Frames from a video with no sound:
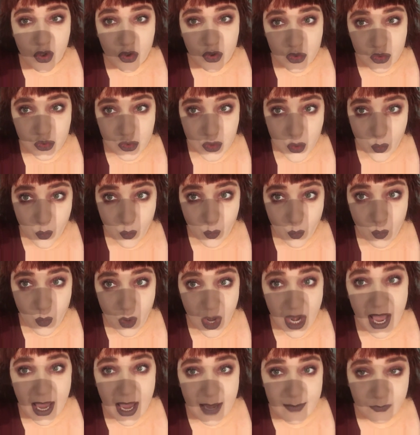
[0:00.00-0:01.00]
So
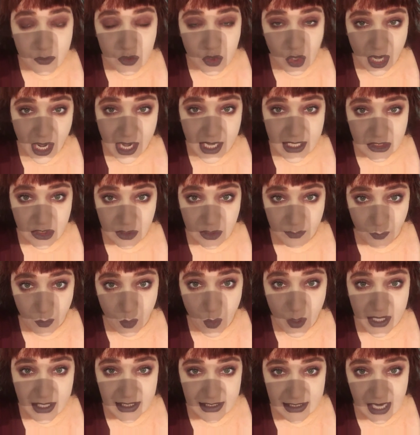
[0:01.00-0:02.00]
what I'm trying to
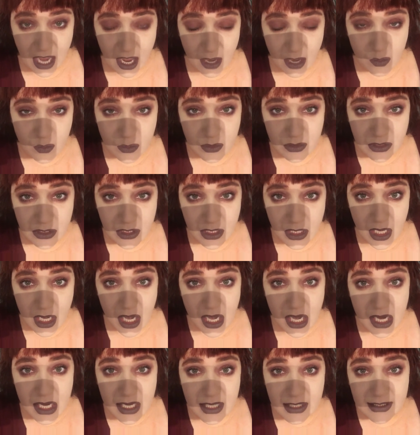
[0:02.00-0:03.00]
point out
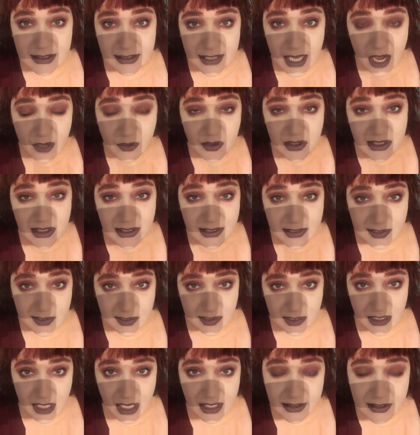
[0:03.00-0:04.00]
is how
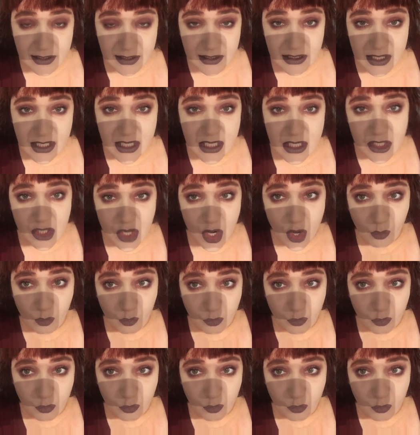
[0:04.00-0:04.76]
disgusting,